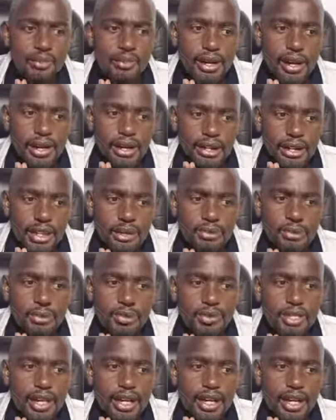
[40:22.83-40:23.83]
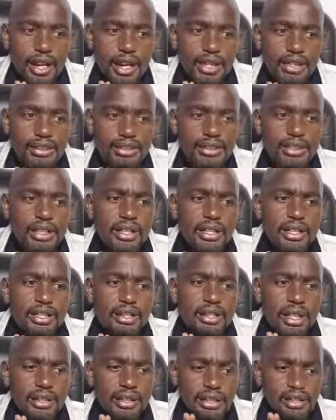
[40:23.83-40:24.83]
But I came to realize
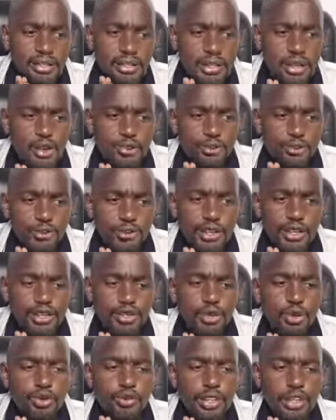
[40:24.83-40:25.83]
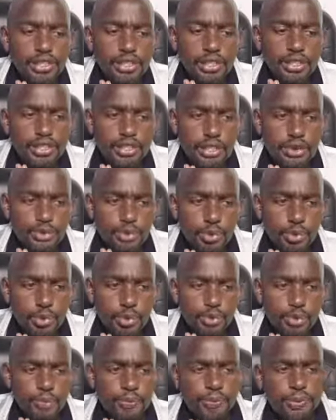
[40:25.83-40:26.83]
that the same fate overtakes them
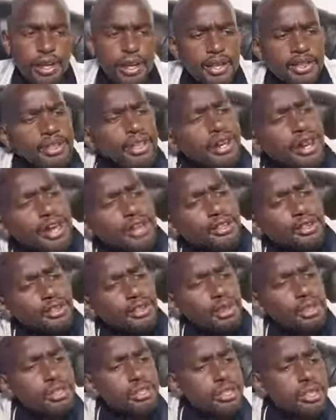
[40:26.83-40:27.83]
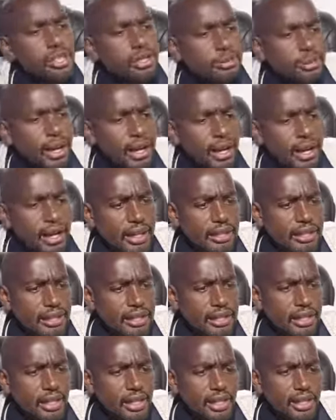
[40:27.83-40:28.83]
both. Then I thought in my
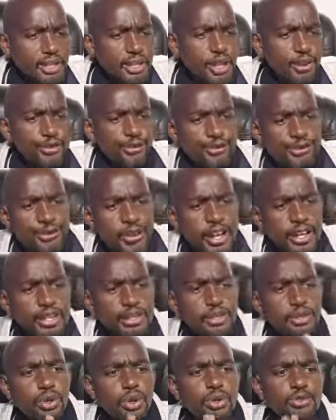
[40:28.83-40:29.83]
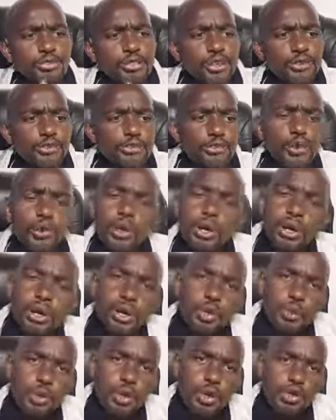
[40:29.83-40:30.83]
heart, the fate of the fool
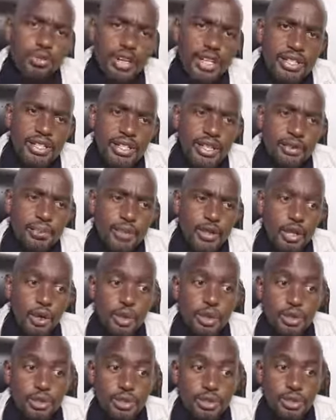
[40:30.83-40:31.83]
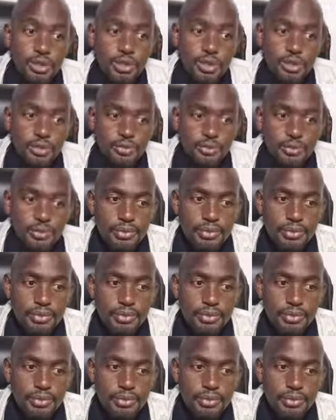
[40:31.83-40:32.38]
will overtake me also.